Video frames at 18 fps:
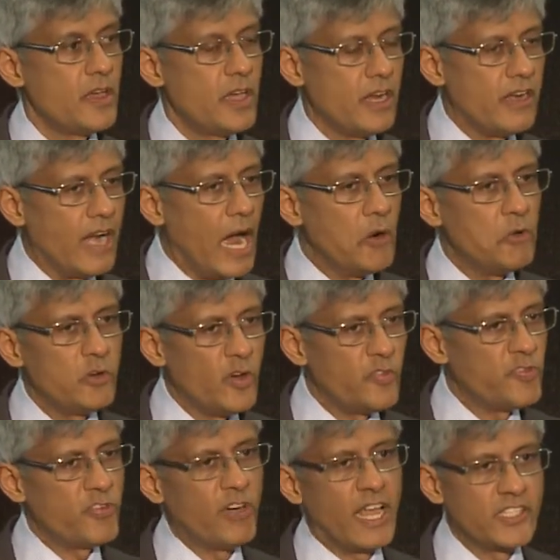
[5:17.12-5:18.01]
round
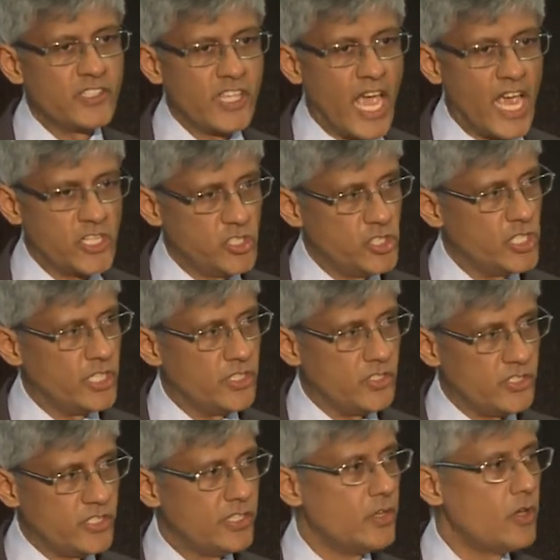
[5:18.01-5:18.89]
of
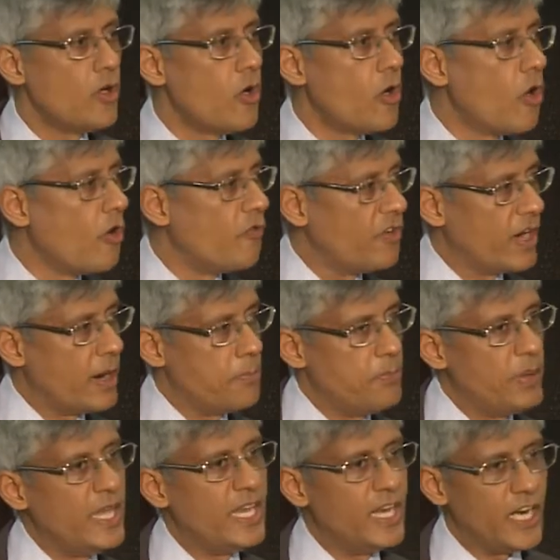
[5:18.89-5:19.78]
transactions over a
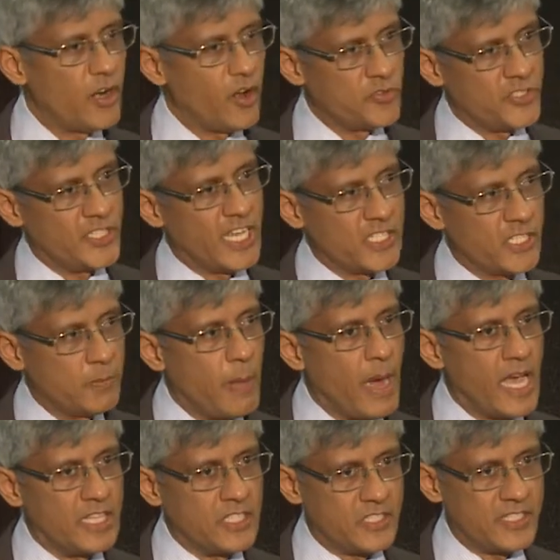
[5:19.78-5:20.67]
period of six
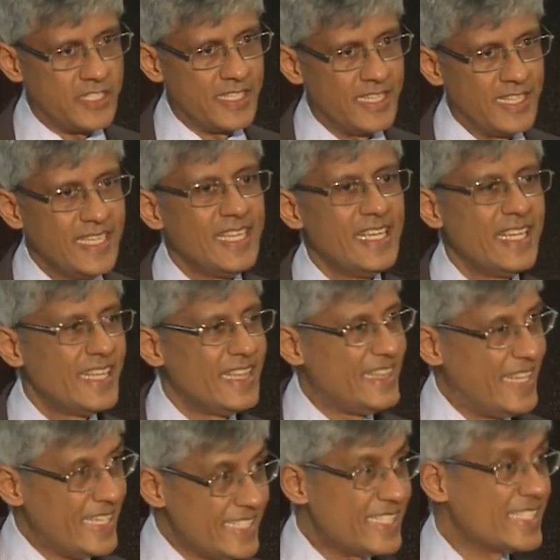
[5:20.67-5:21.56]
months.
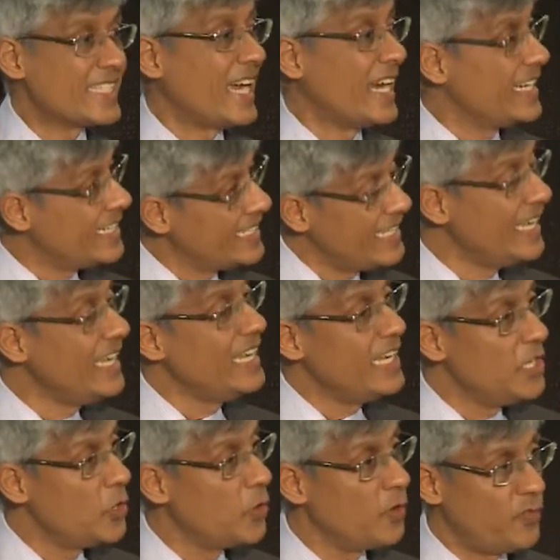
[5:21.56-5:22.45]
This
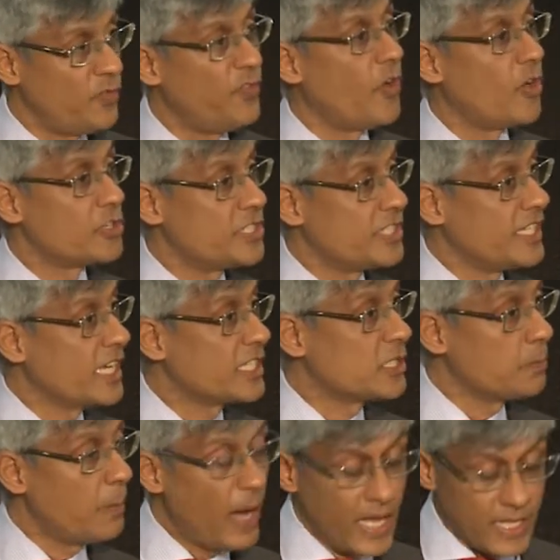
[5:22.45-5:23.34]
continued for
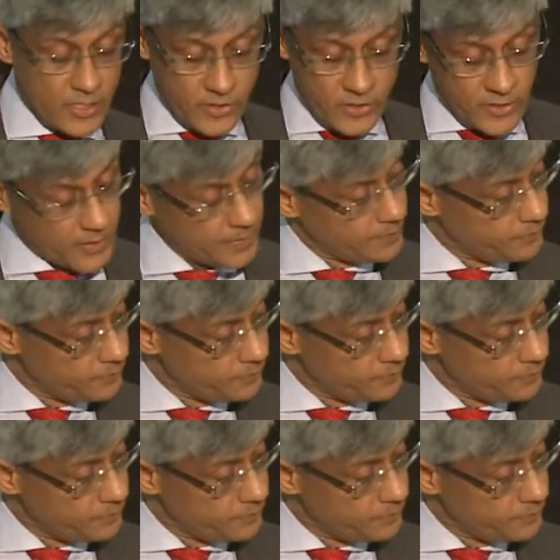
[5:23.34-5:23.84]
six months.